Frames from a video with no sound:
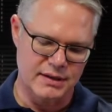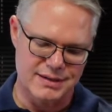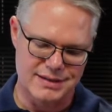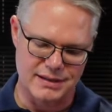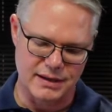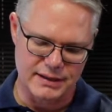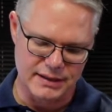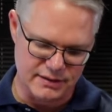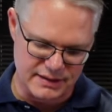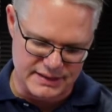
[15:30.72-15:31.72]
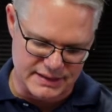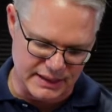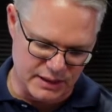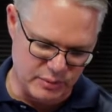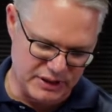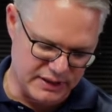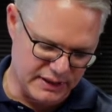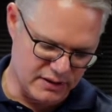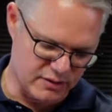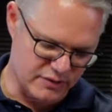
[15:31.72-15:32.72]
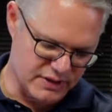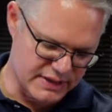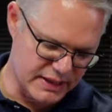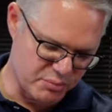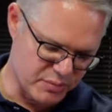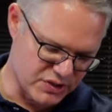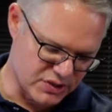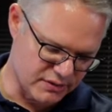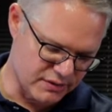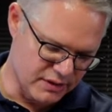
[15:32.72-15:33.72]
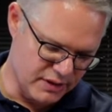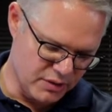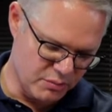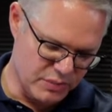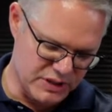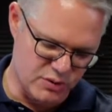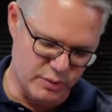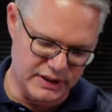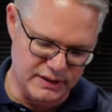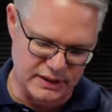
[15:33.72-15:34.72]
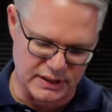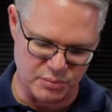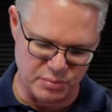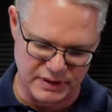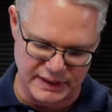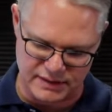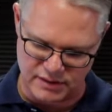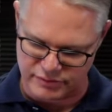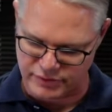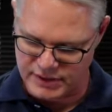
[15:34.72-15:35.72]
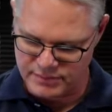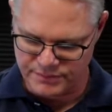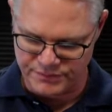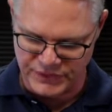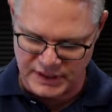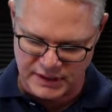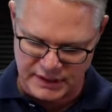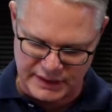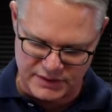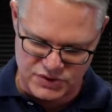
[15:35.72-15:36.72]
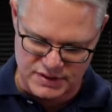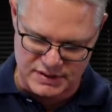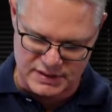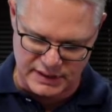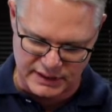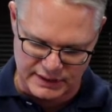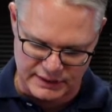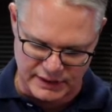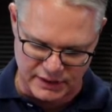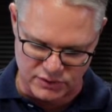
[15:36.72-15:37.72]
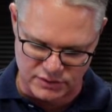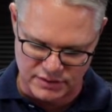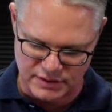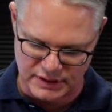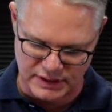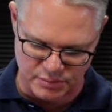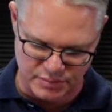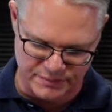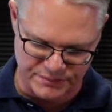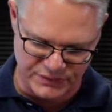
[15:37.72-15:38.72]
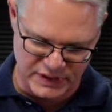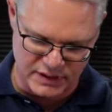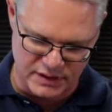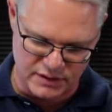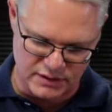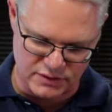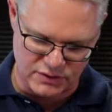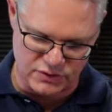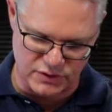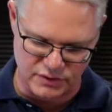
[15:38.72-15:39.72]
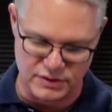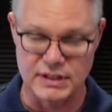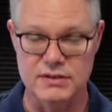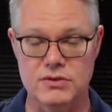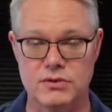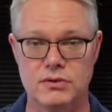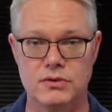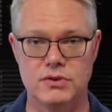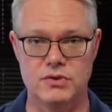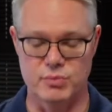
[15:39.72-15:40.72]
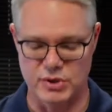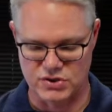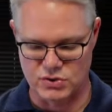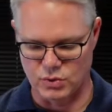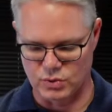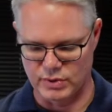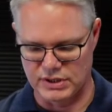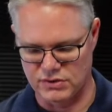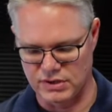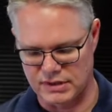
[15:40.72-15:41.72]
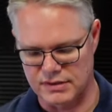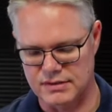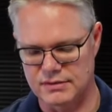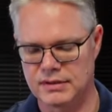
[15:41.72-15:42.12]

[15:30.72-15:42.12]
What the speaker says: sliding the tab at the end of the tape measure between the clip and the frame, and just snugging down the clip. You don't need to use much torque when doing this.